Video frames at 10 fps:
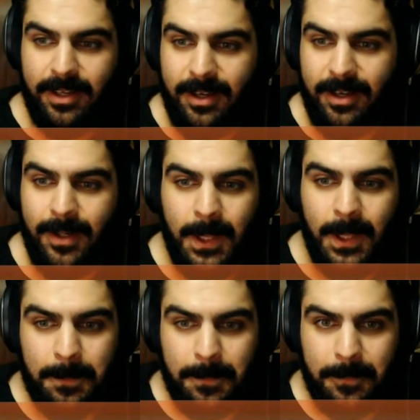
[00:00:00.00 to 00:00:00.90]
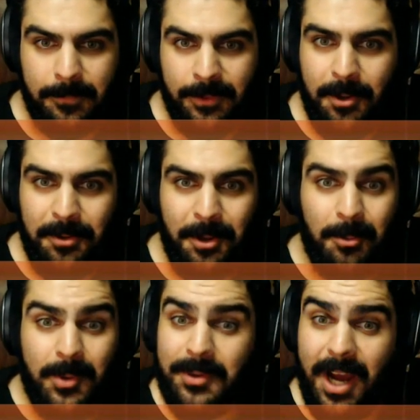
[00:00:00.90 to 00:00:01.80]
No
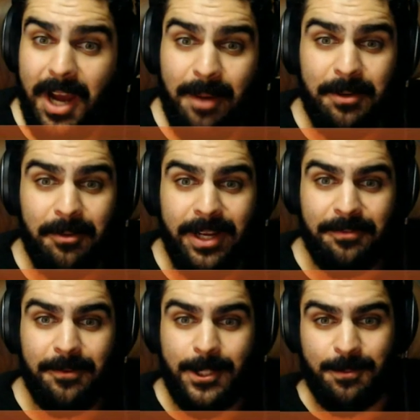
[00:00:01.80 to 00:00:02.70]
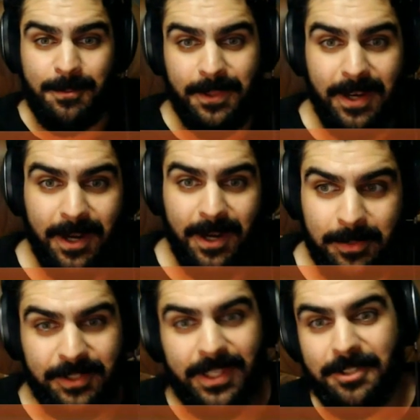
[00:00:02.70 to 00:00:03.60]
real copyright infringement there,
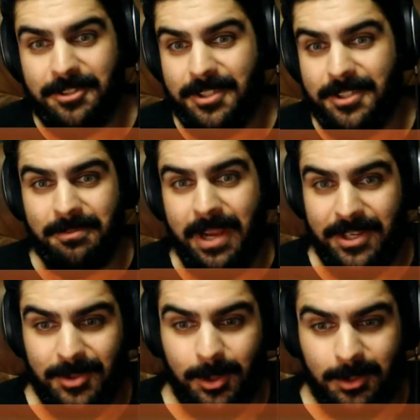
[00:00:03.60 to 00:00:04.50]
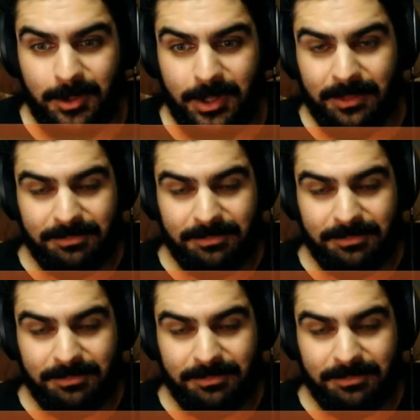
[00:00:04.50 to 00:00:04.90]
but that's just some assholery.